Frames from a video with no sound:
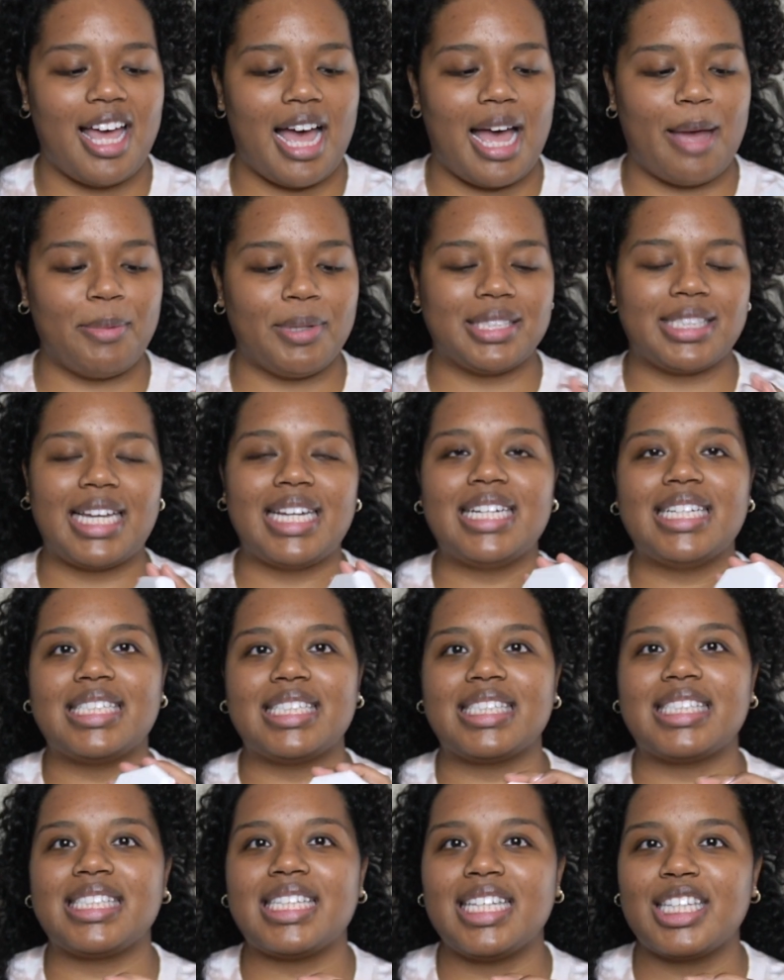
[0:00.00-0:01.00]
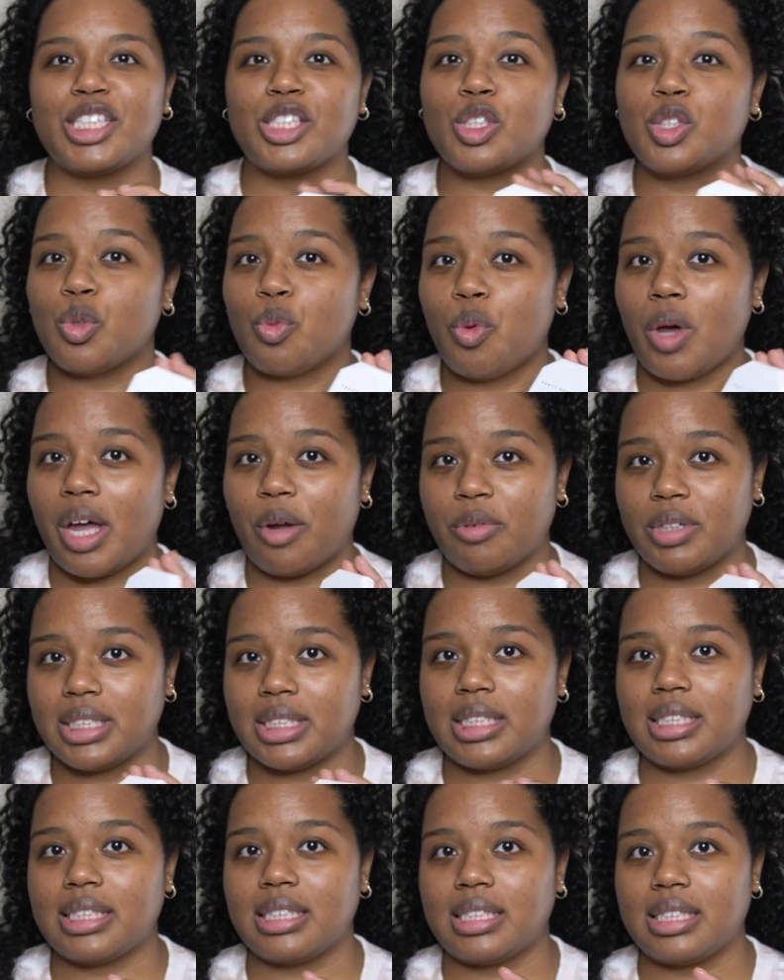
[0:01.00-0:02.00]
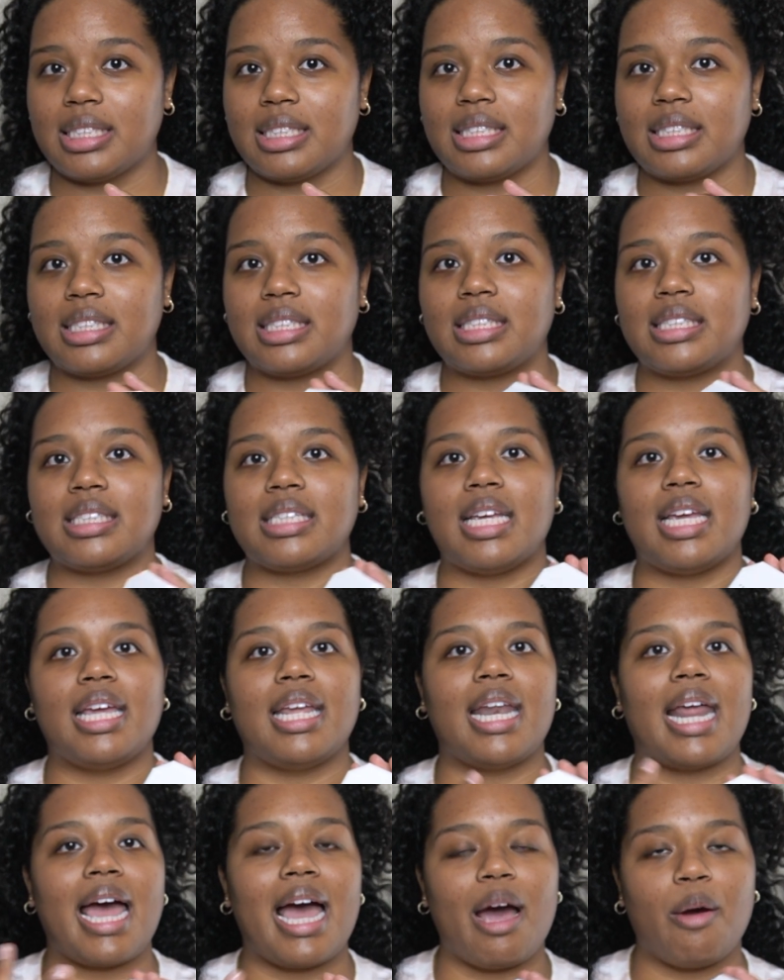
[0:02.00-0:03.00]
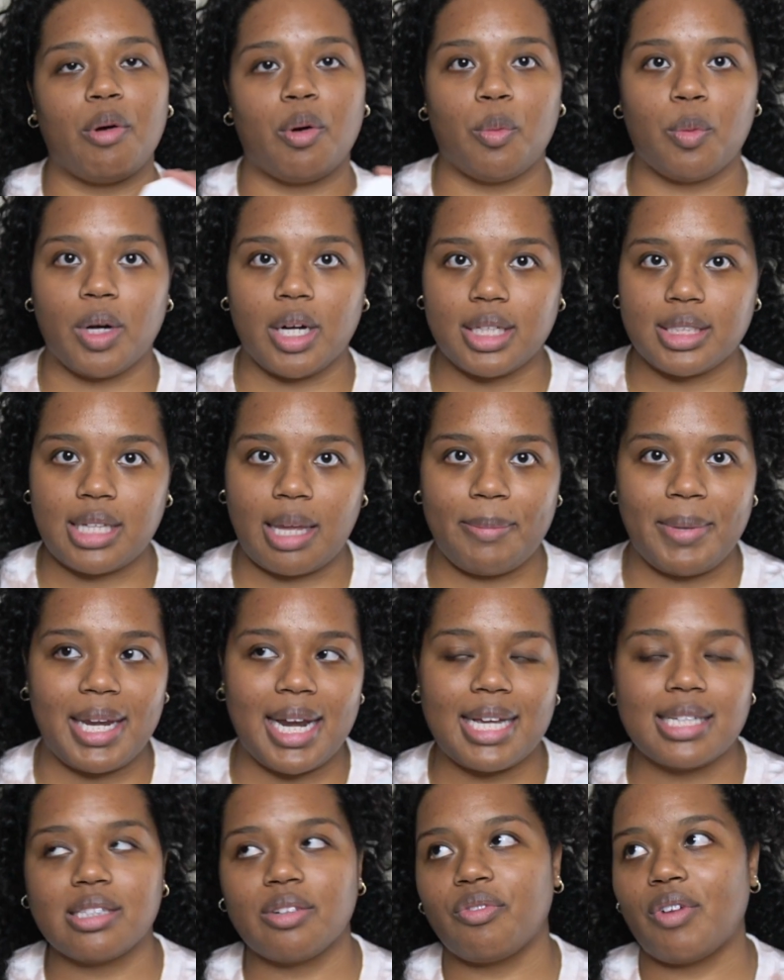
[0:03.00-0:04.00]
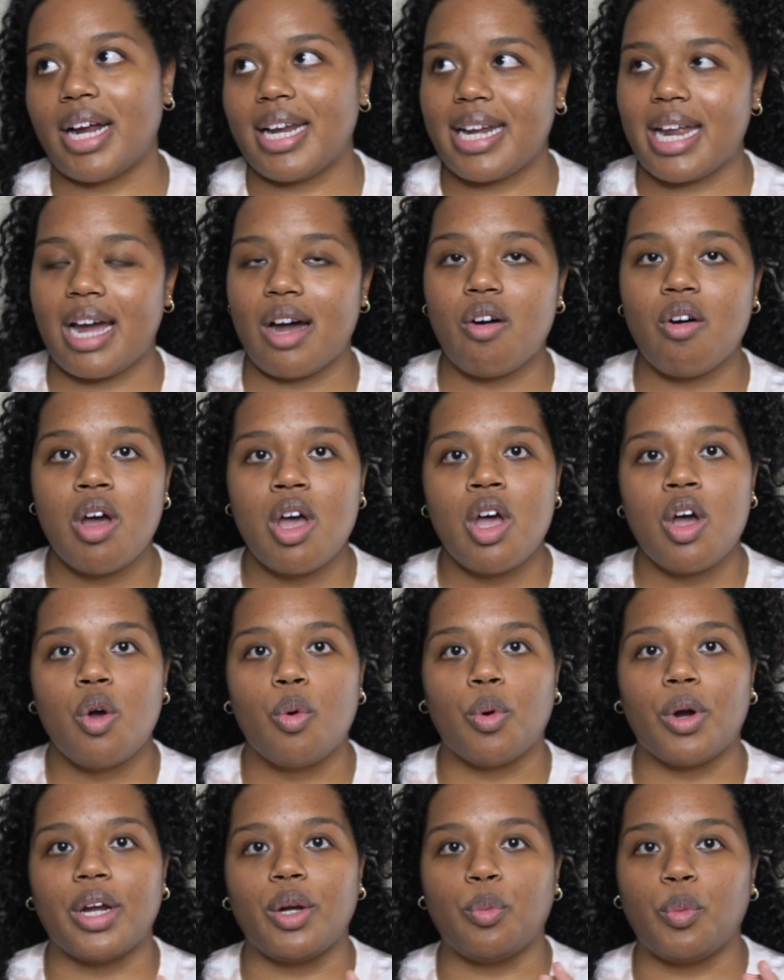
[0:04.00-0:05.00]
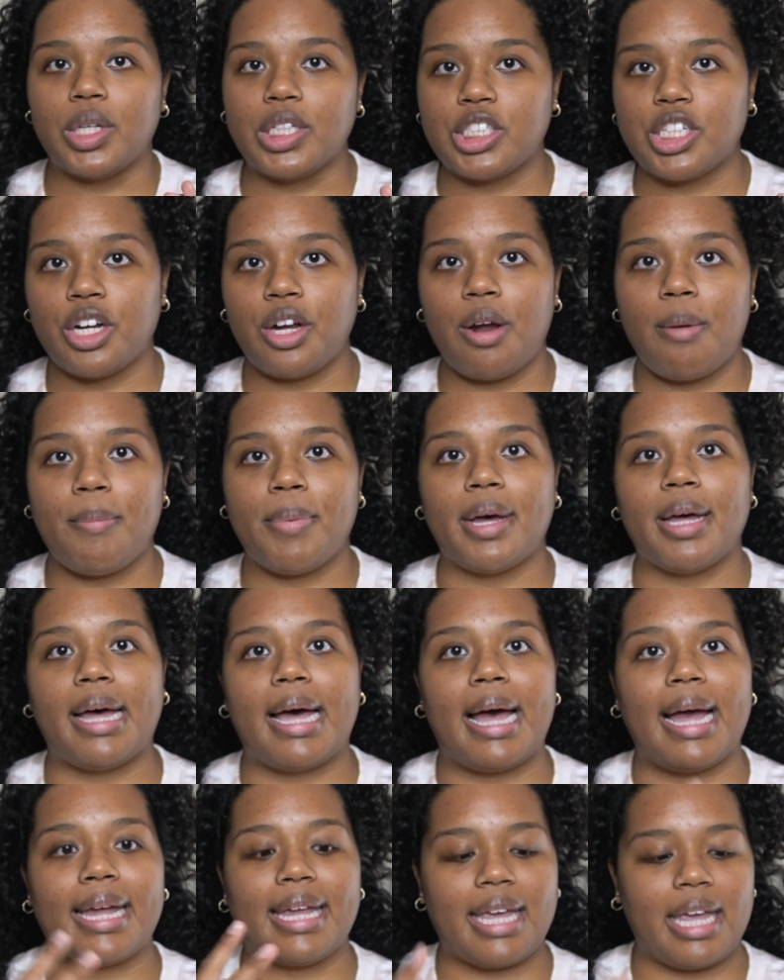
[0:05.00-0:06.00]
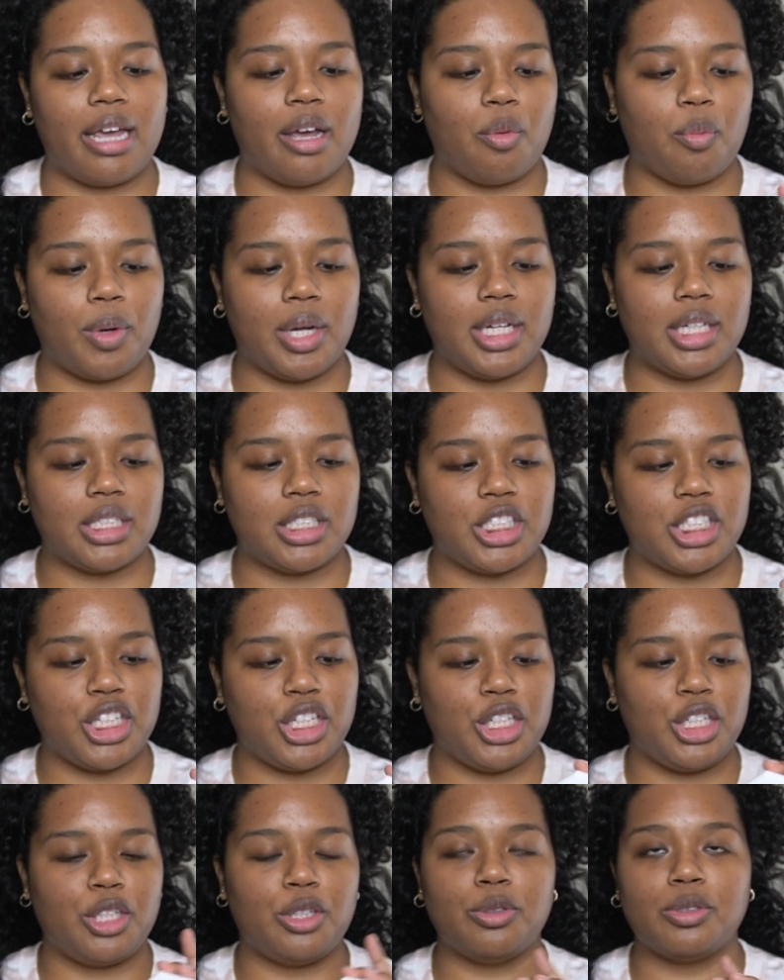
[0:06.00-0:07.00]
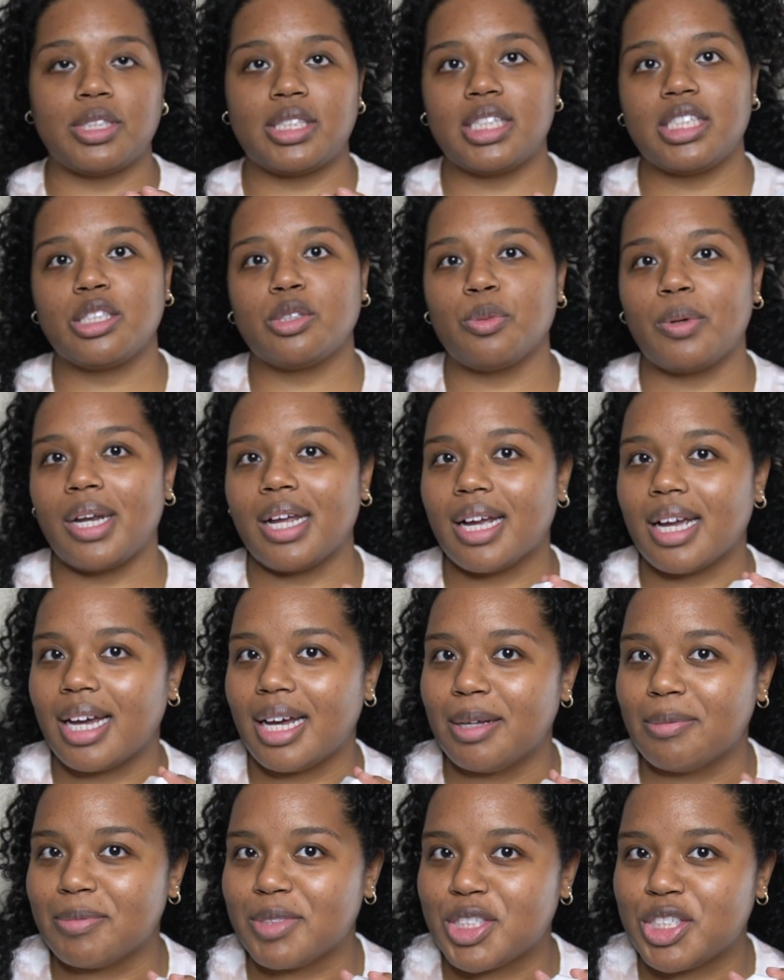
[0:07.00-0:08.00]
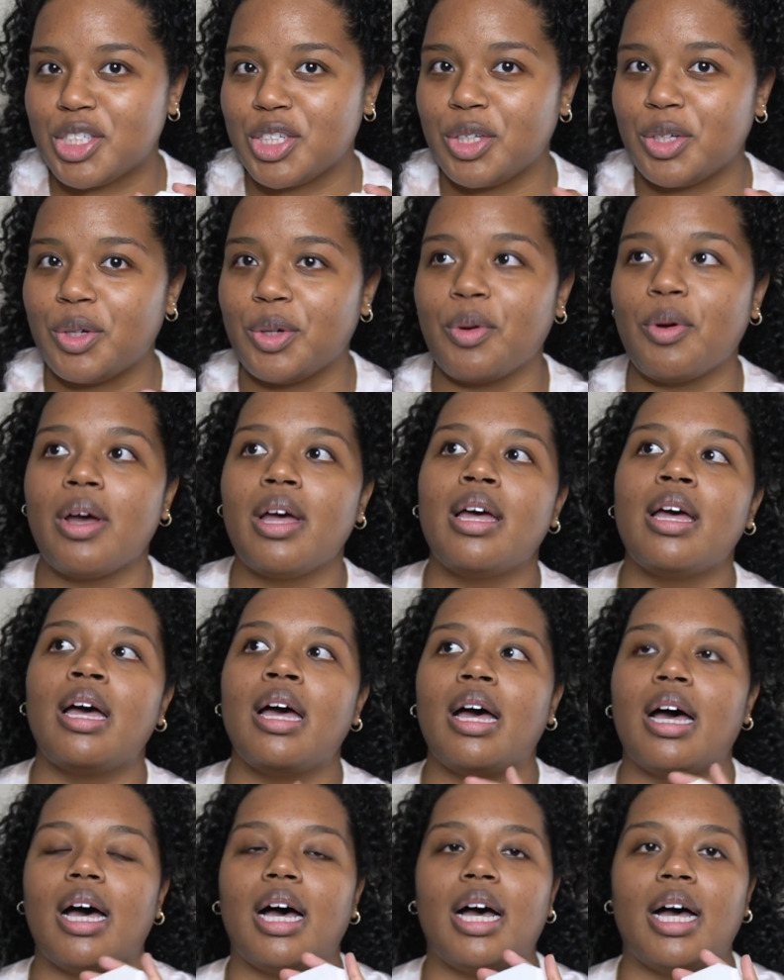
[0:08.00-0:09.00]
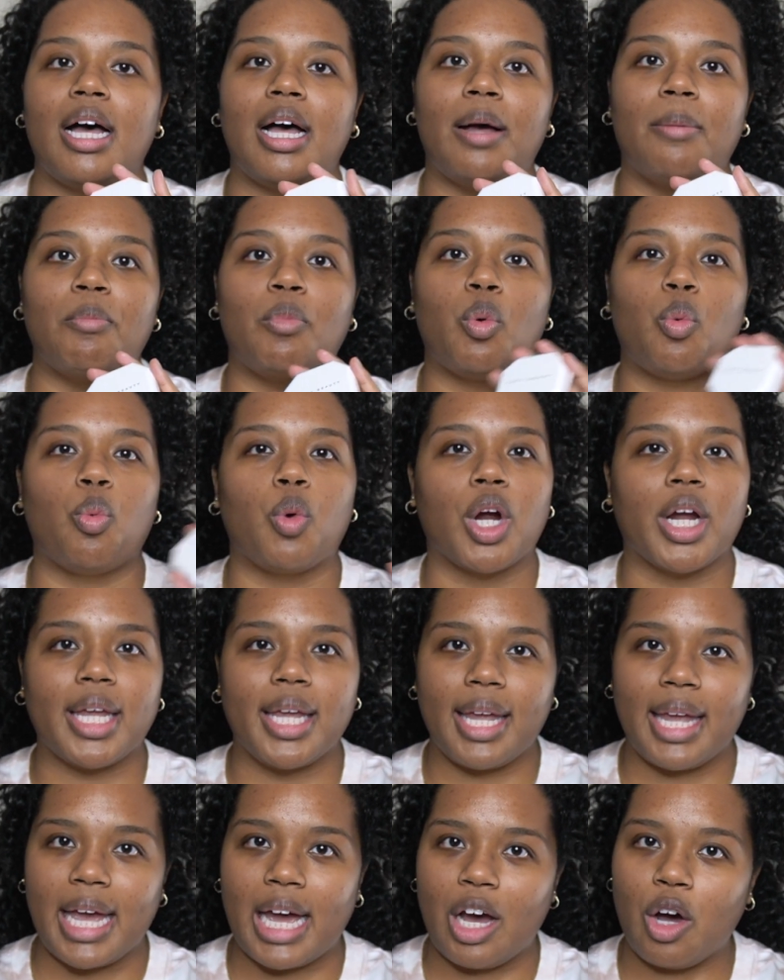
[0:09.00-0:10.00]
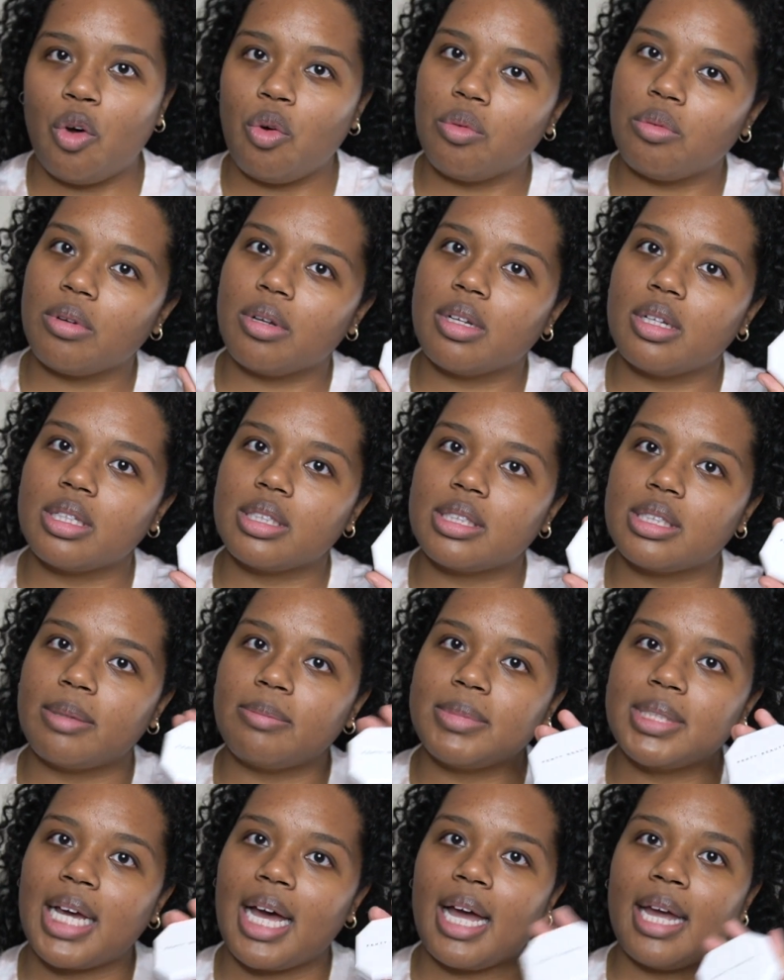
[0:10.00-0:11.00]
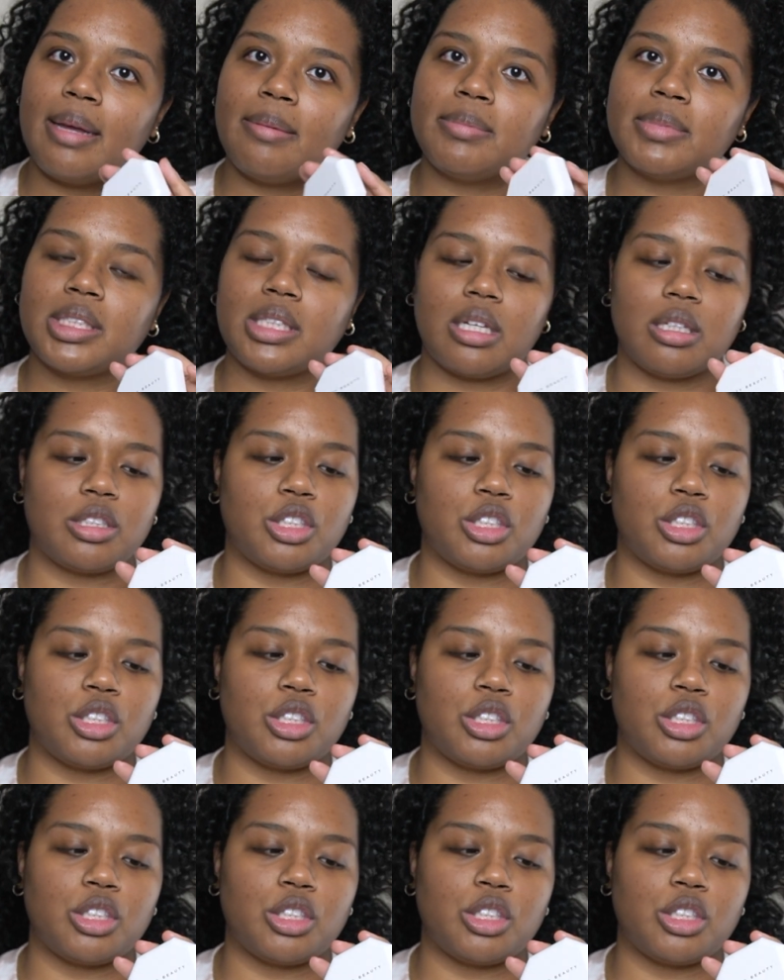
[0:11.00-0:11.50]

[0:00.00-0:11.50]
I'm excited to see the sweat resistance and how it works. I mean, as of right now, we're in winter, but I can't wait to use this when it comes to working out sometimes.